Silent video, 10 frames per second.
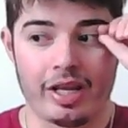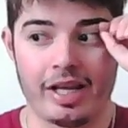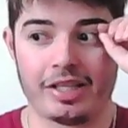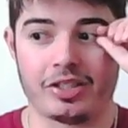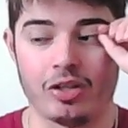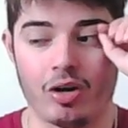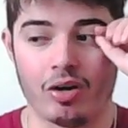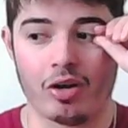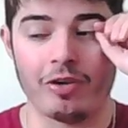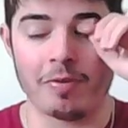It's not
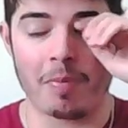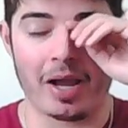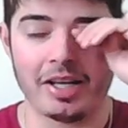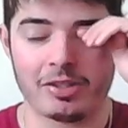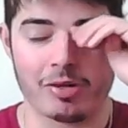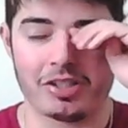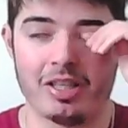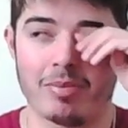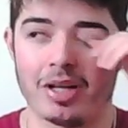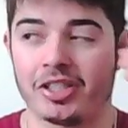over by any stretch of the
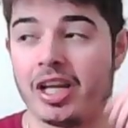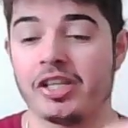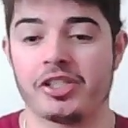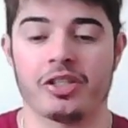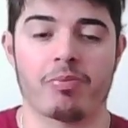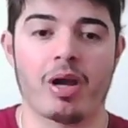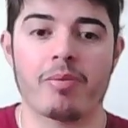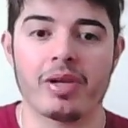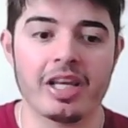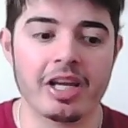imagination, the
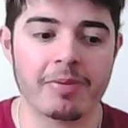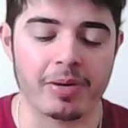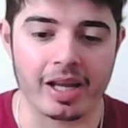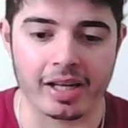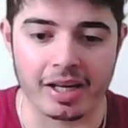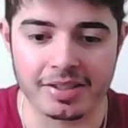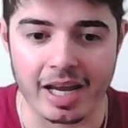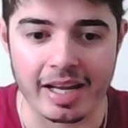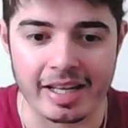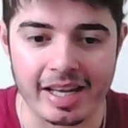Premier League, but like I
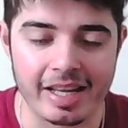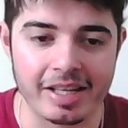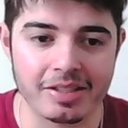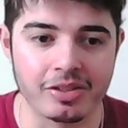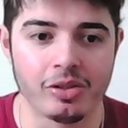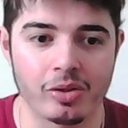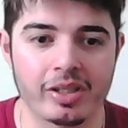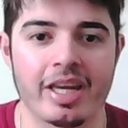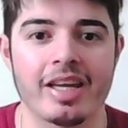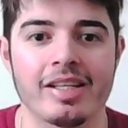say, it is
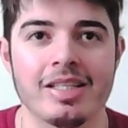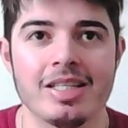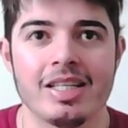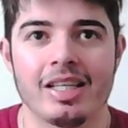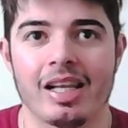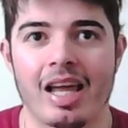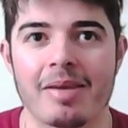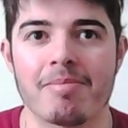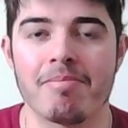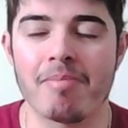looking
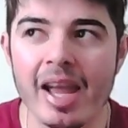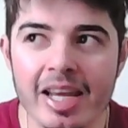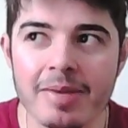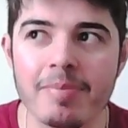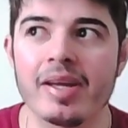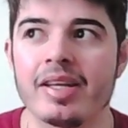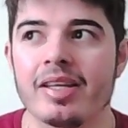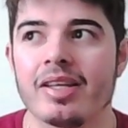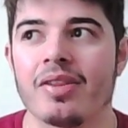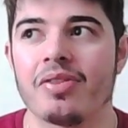like maybe
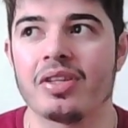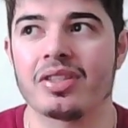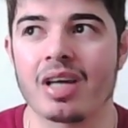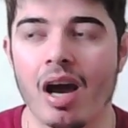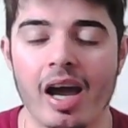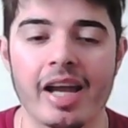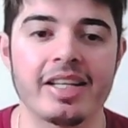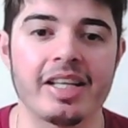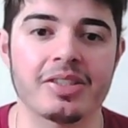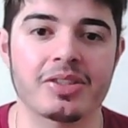the tide
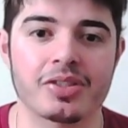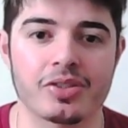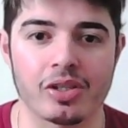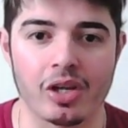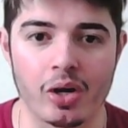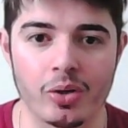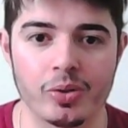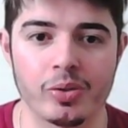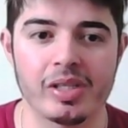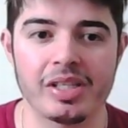is
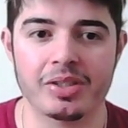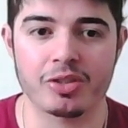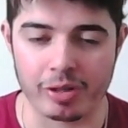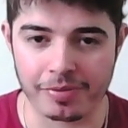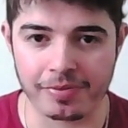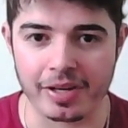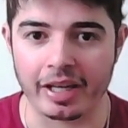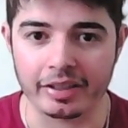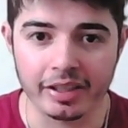slowly drifting